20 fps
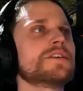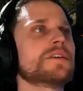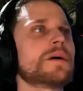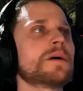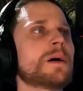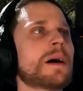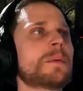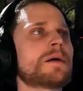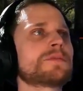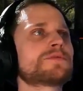
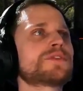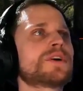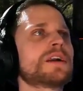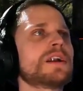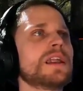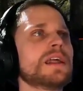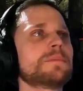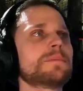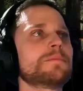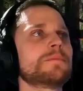I'm not trying to
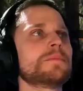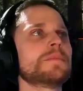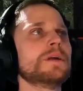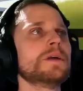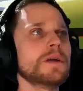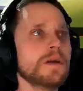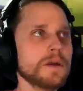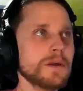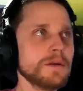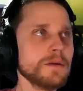like
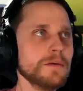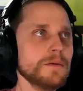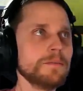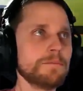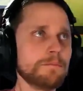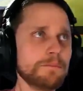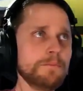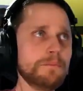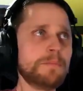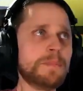
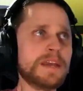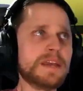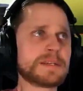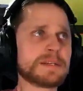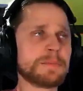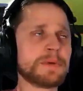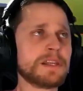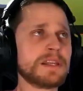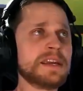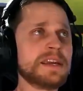be some
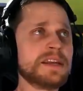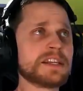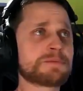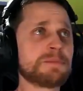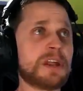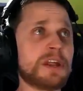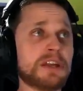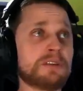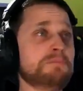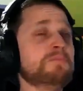elitist, but
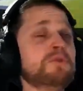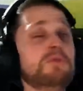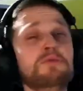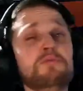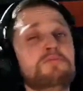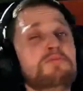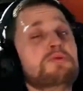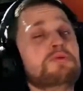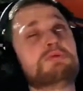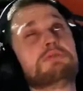like
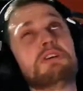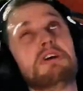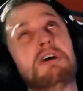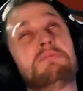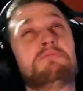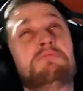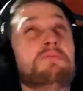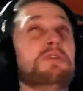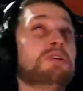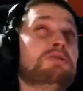you
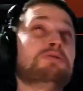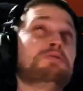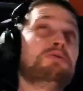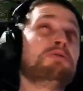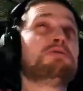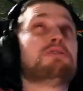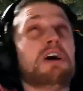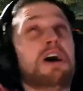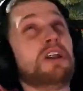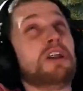
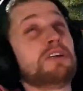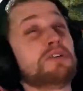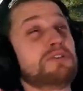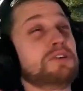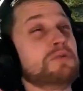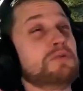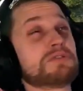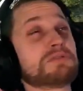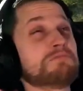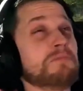gotta
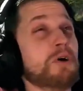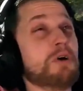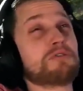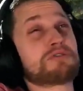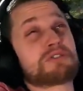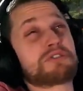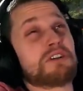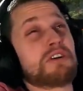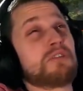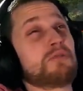use
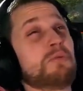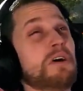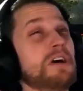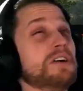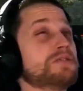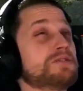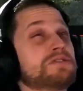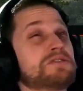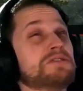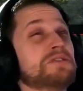motion,
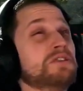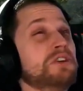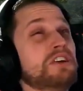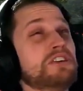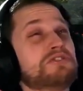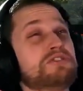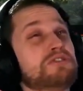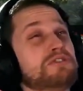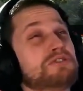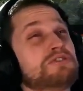otherwise
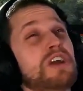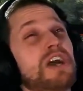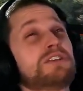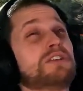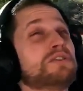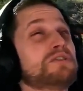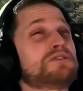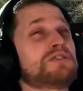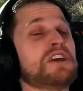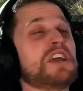it's just not the
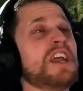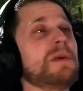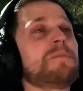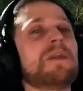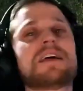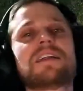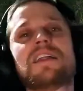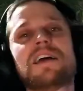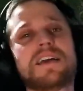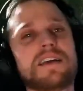same.
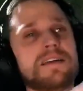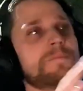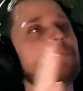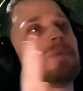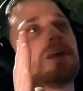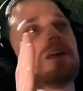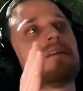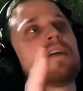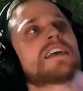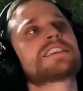Like
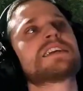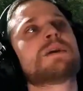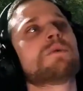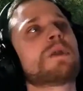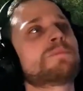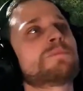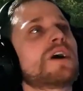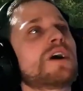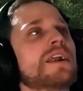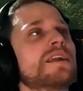that's not what
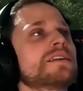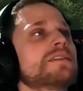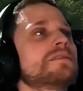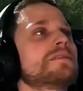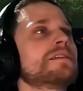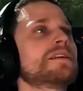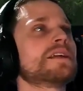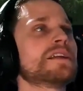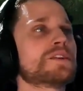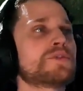I'm trying to
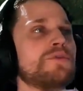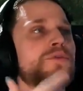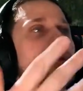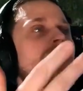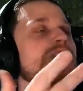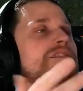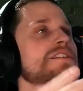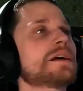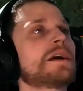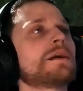get
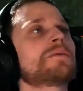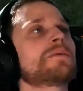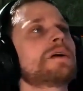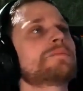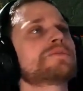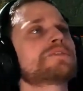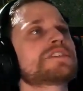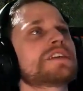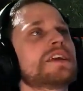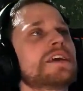across. I'm
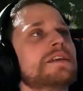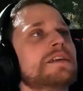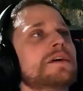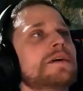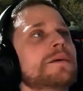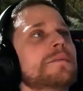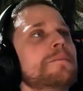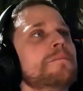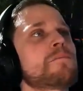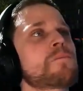just saying,
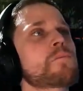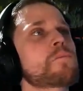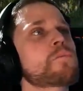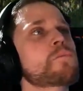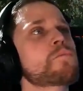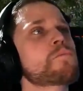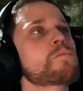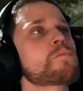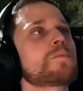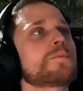
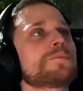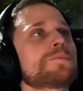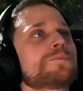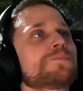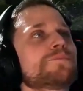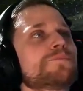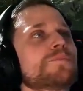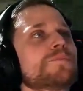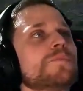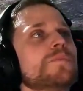
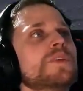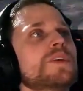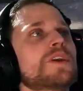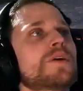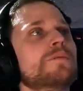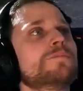you know.